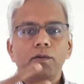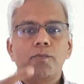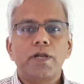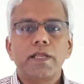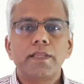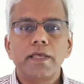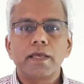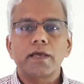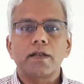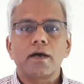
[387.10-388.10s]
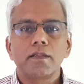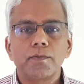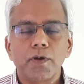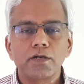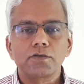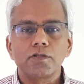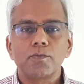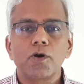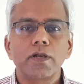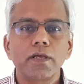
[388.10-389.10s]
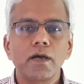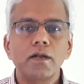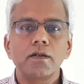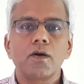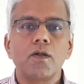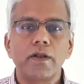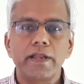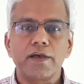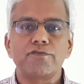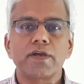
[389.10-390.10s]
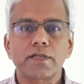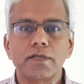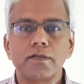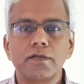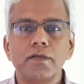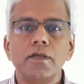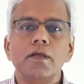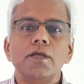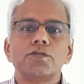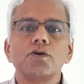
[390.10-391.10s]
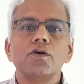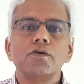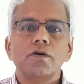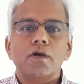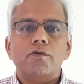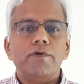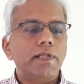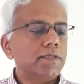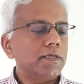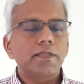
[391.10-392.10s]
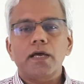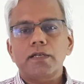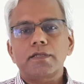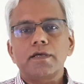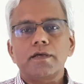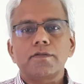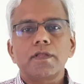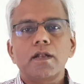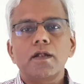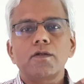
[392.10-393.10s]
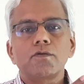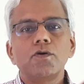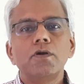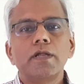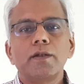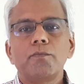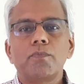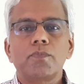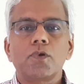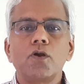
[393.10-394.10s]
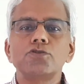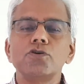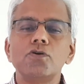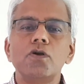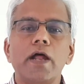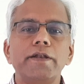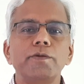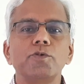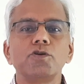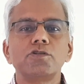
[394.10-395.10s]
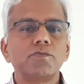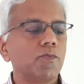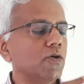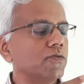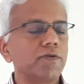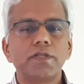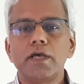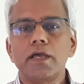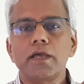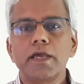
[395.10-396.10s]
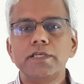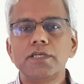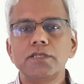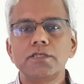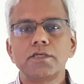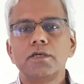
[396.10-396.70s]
breathing and other parts of the body are already affected. So we'll see that there are good and not so good attributes both with the agent,